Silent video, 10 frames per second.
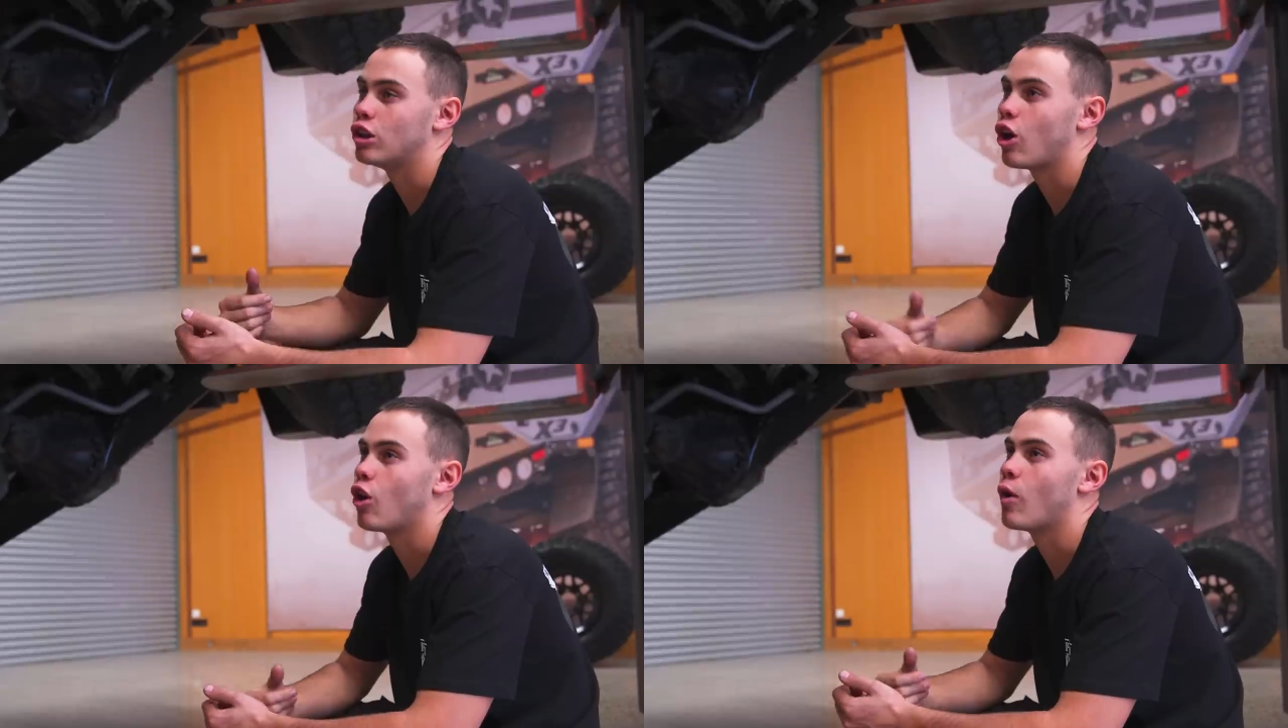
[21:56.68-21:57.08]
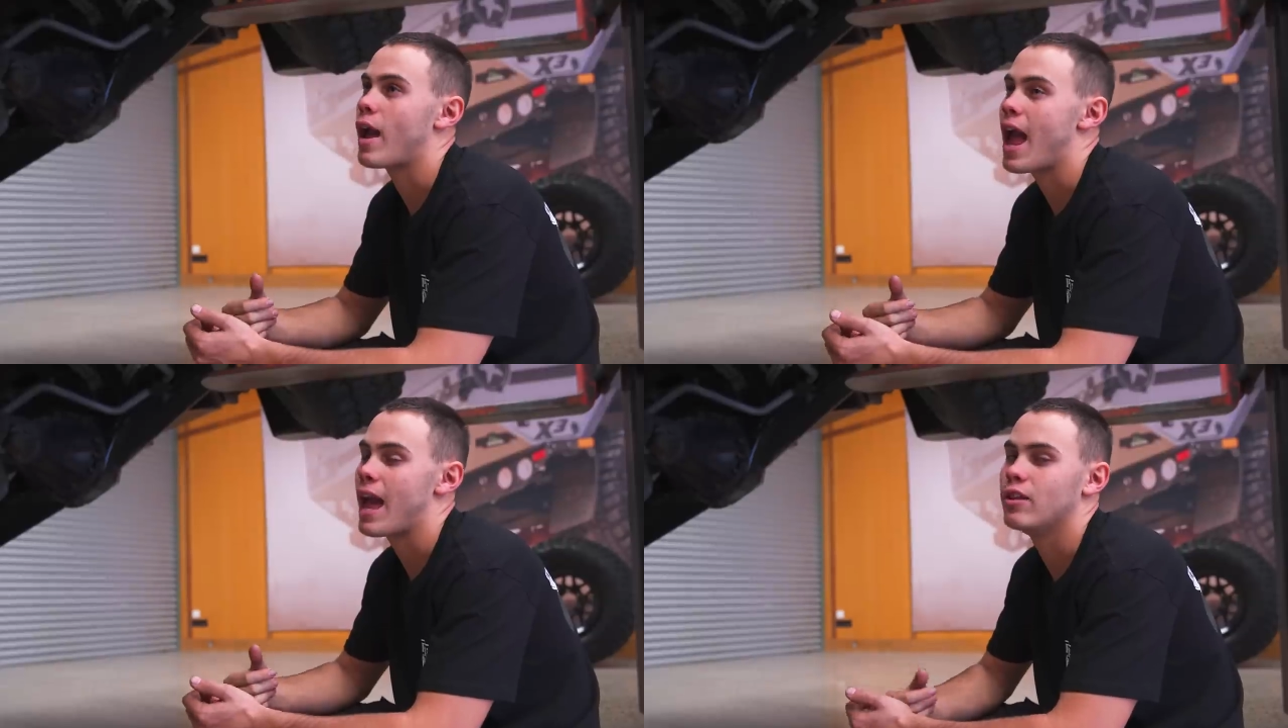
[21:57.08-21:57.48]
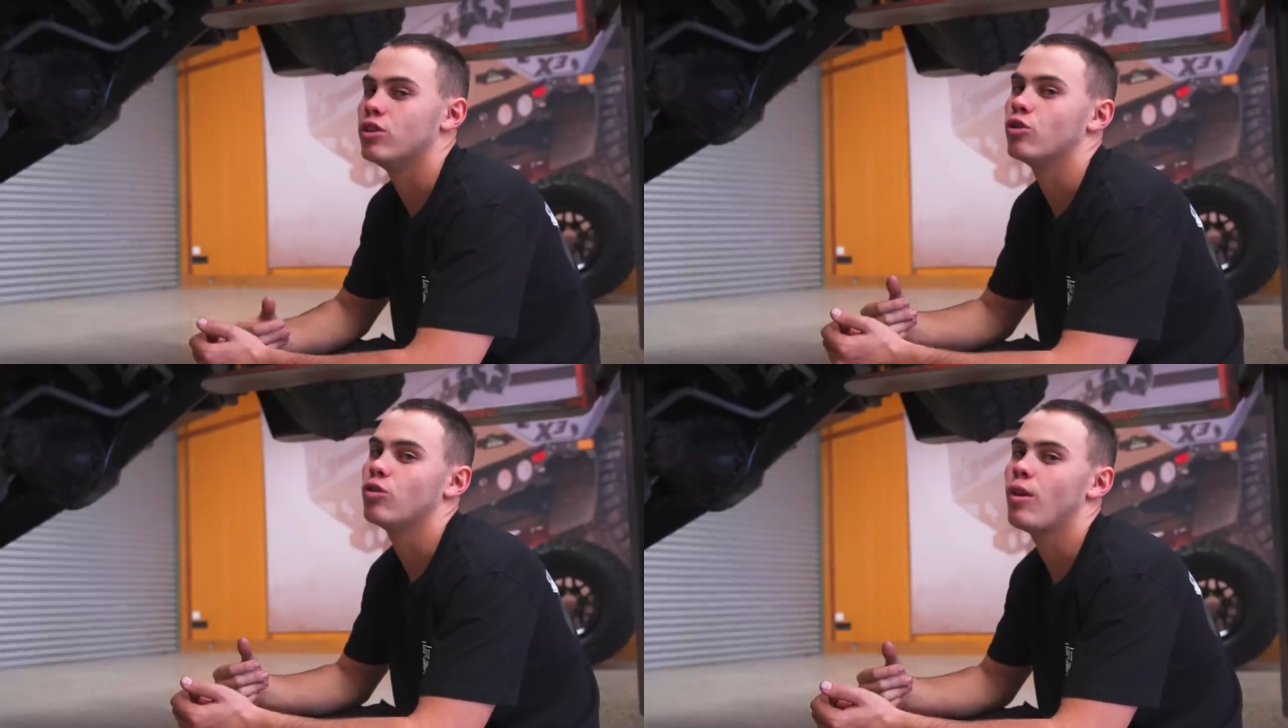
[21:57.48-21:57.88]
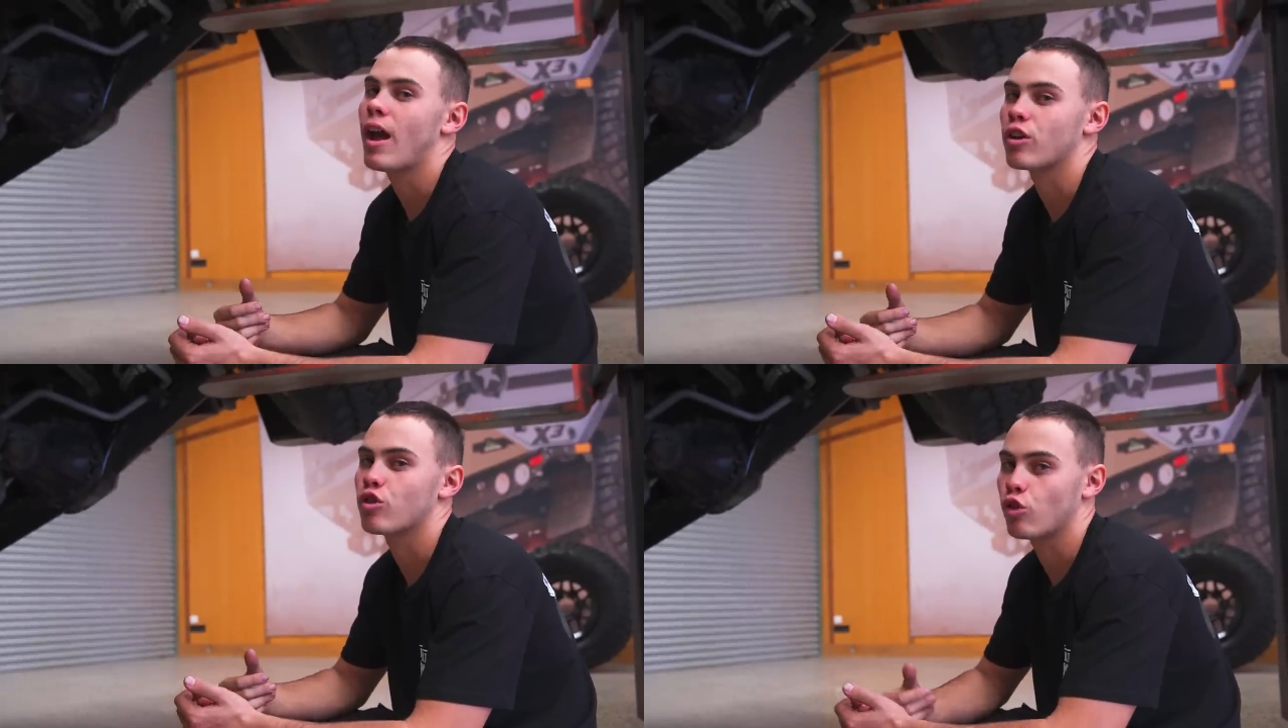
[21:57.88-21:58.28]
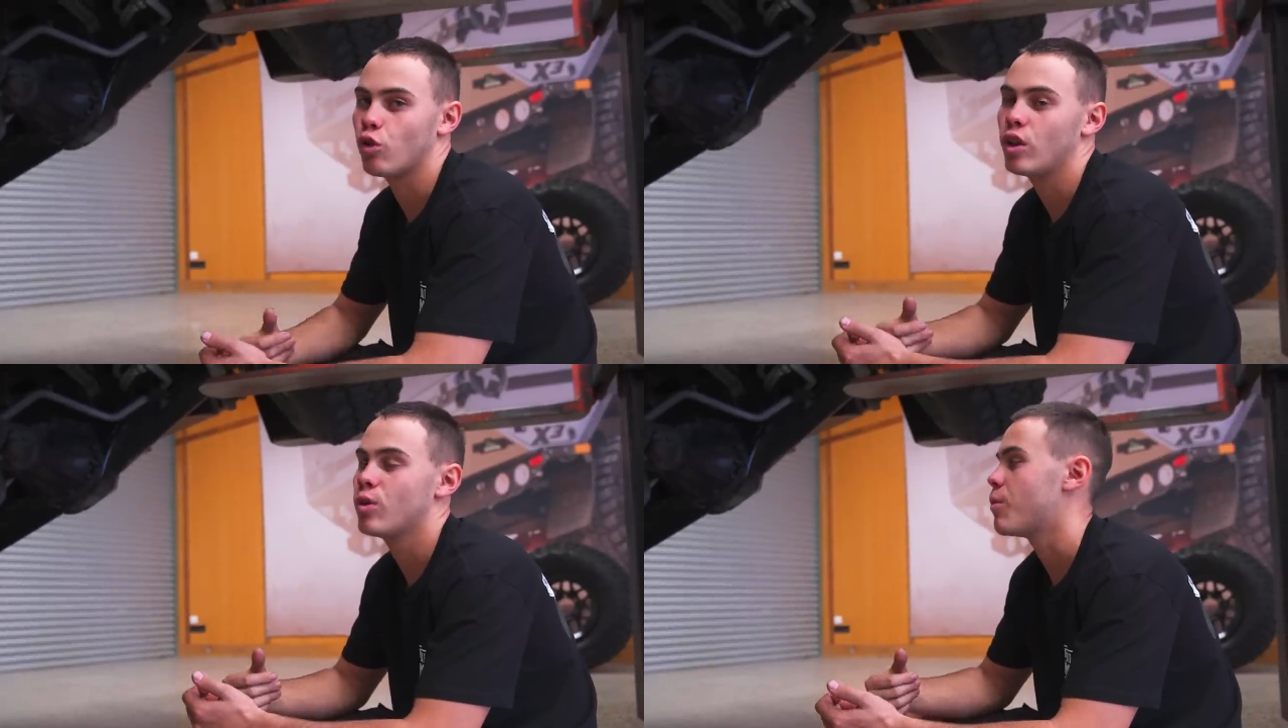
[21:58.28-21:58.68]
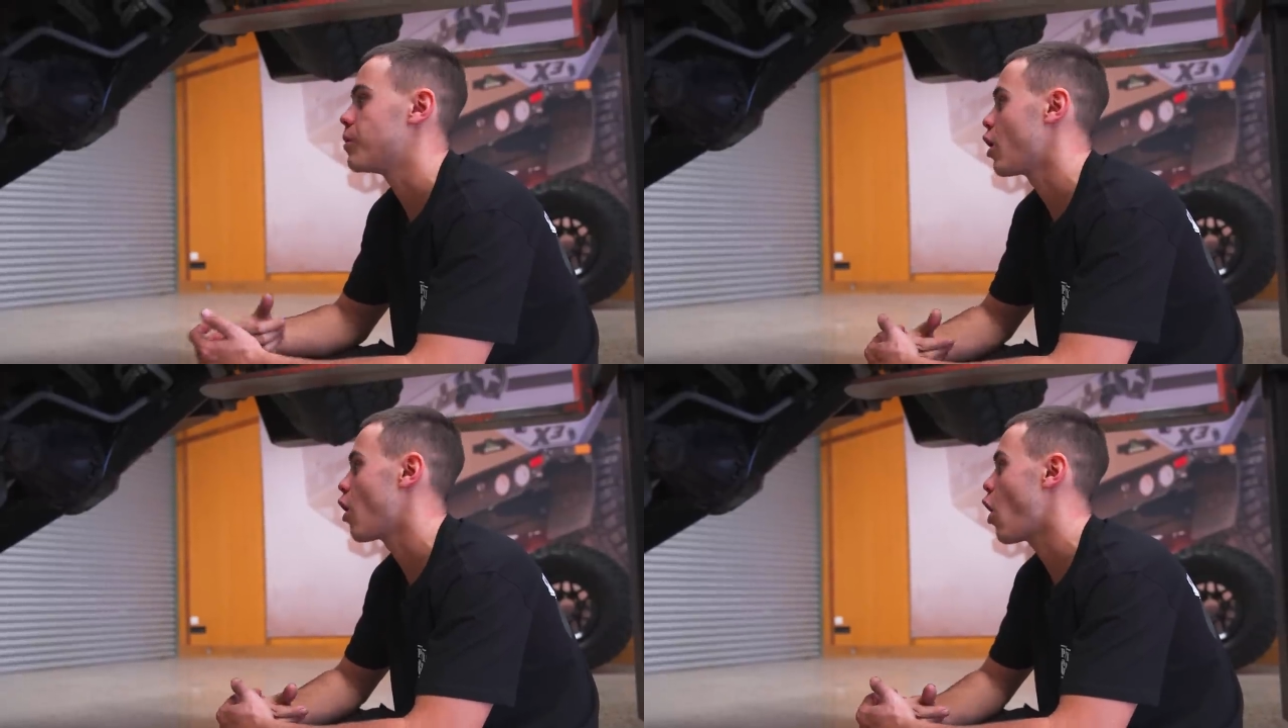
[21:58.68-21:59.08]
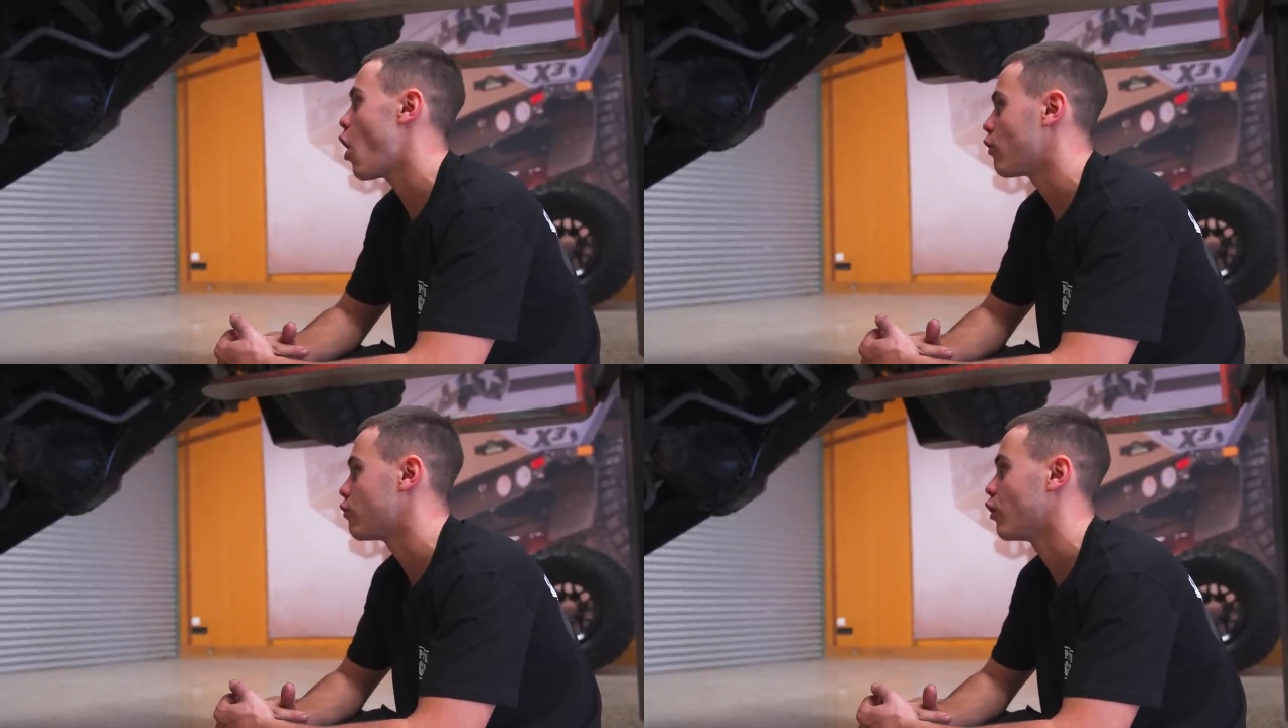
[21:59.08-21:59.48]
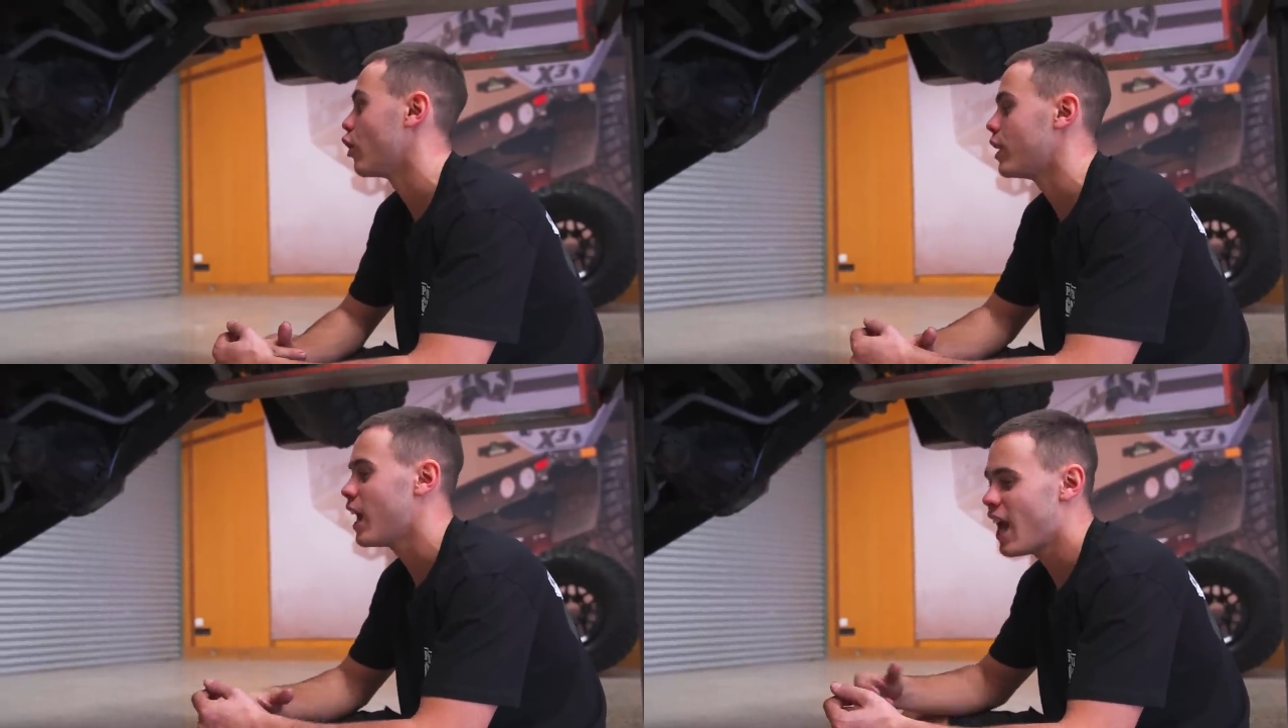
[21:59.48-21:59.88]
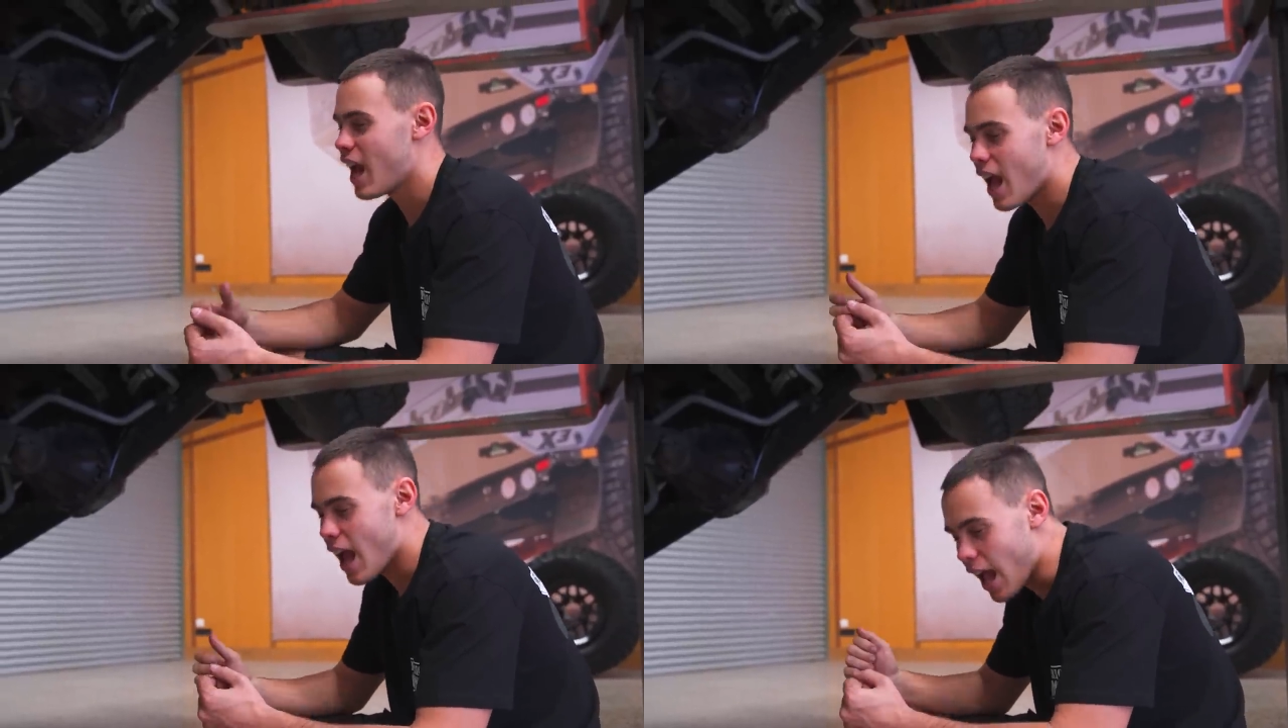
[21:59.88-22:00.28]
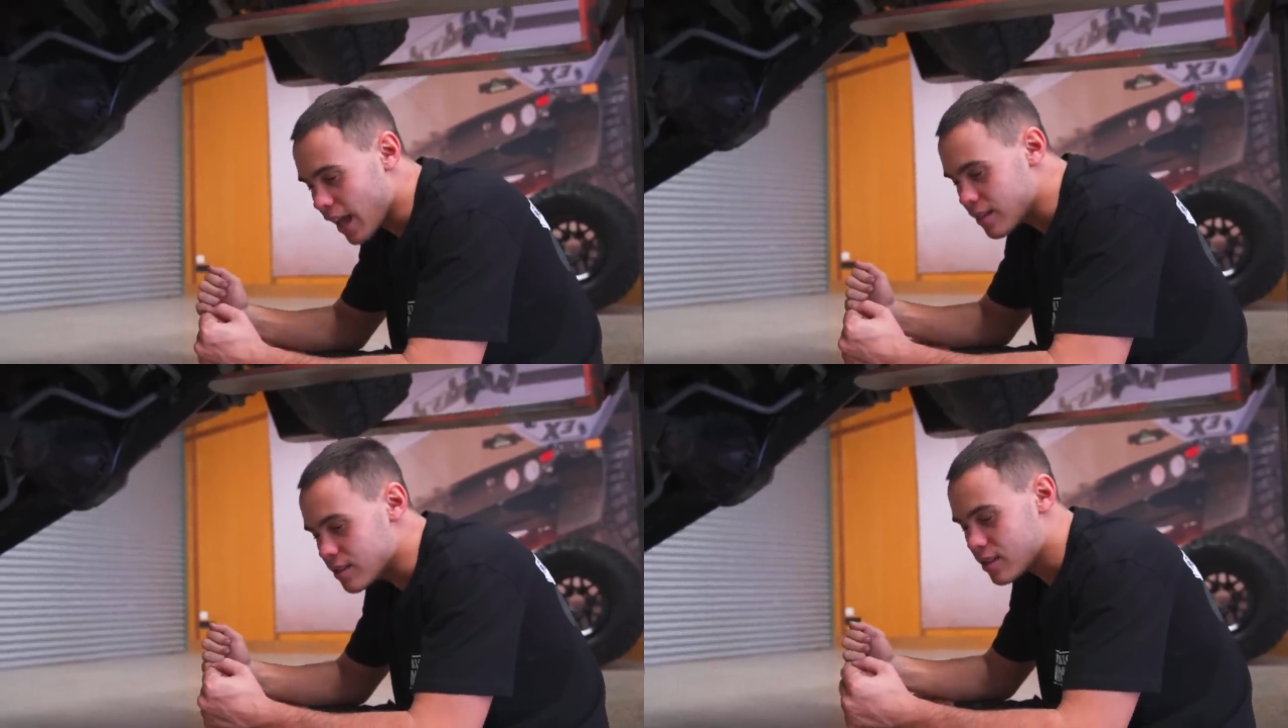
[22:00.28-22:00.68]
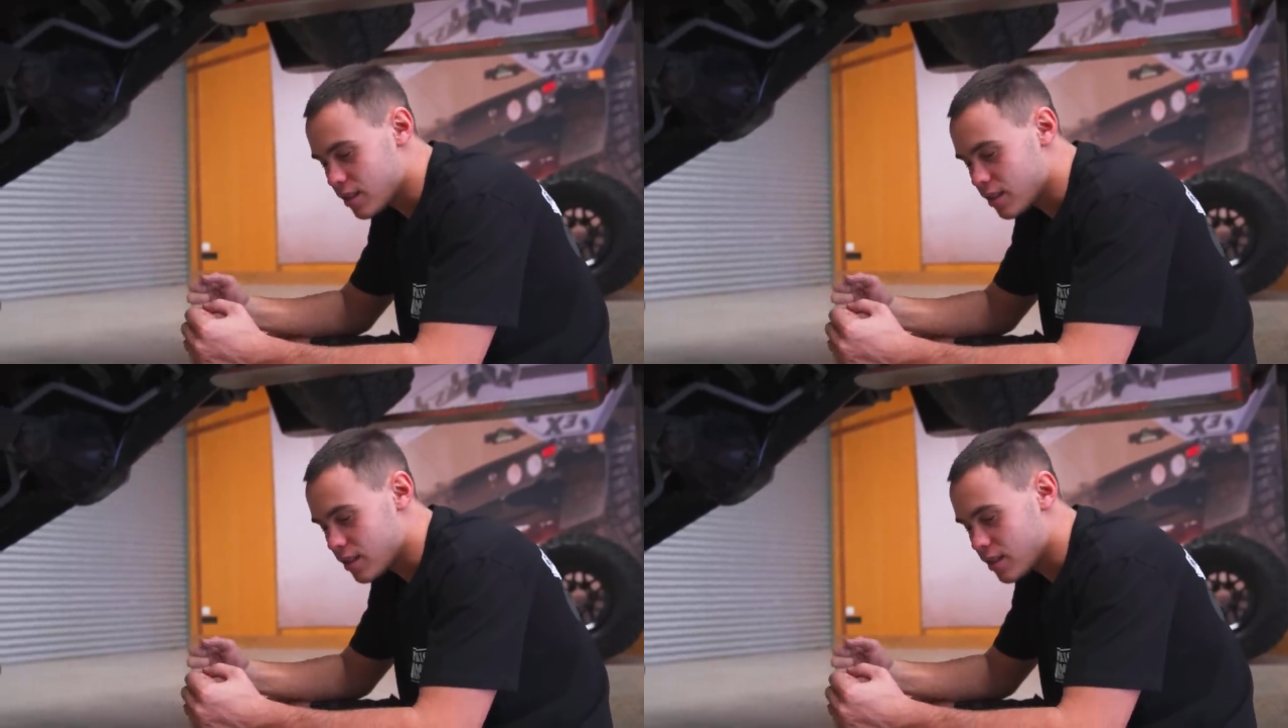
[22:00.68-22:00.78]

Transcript: low and and crawly when we go off road. And